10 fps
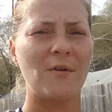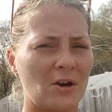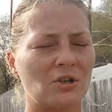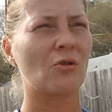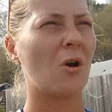very
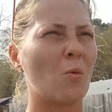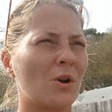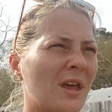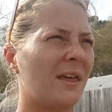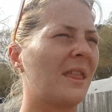strong
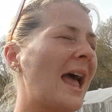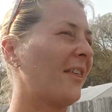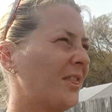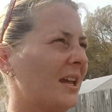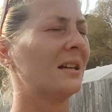work
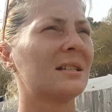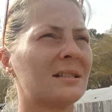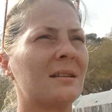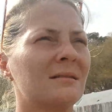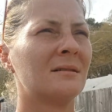
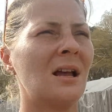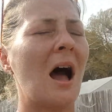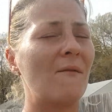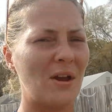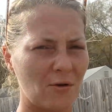ethics.
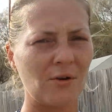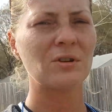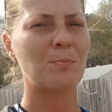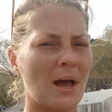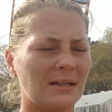I'm very
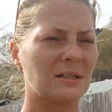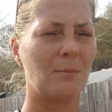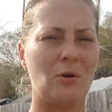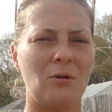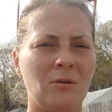
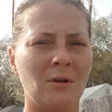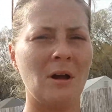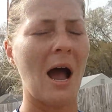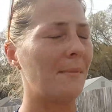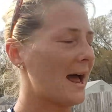responsible.
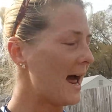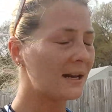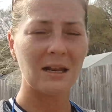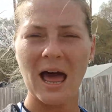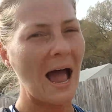I'm not a
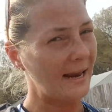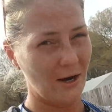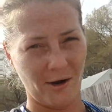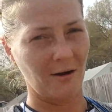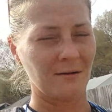
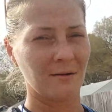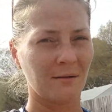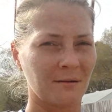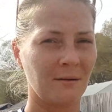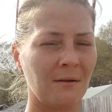liar.
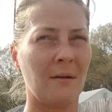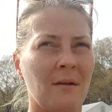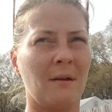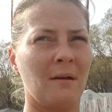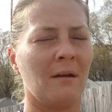
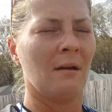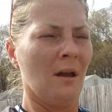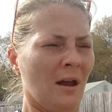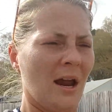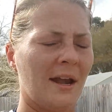
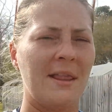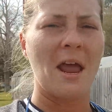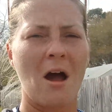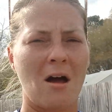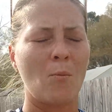And
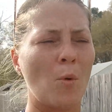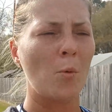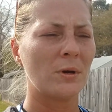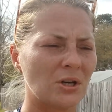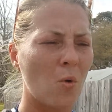when we
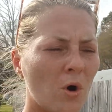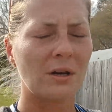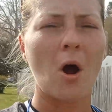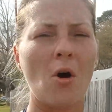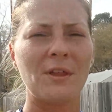went to court,
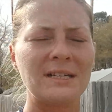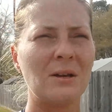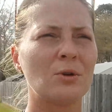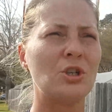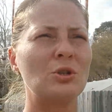all they did
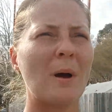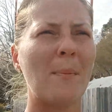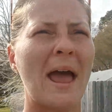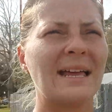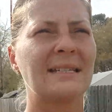was use my
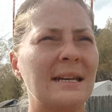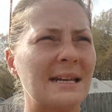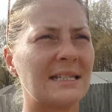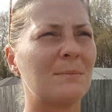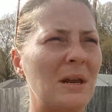past
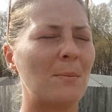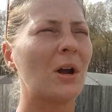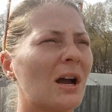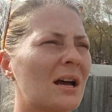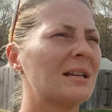against me,
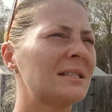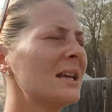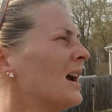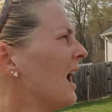because